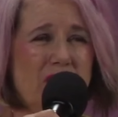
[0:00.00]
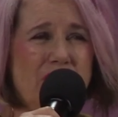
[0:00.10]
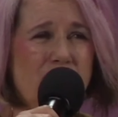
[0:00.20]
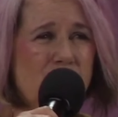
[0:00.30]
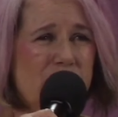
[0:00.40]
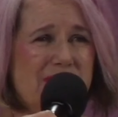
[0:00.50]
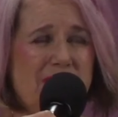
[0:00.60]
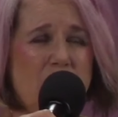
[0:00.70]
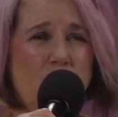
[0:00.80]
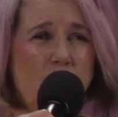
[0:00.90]
you know, just
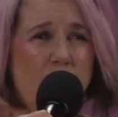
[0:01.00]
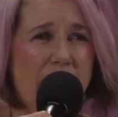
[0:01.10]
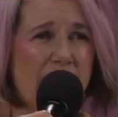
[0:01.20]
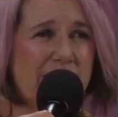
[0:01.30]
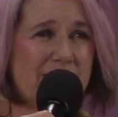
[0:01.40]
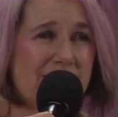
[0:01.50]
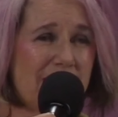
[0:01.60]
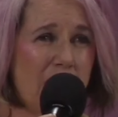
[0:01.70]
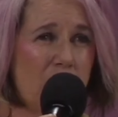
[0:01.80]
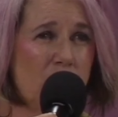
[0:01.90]
something weighing us
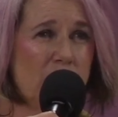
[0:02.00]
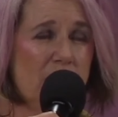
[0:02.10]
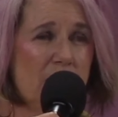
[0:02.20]
down.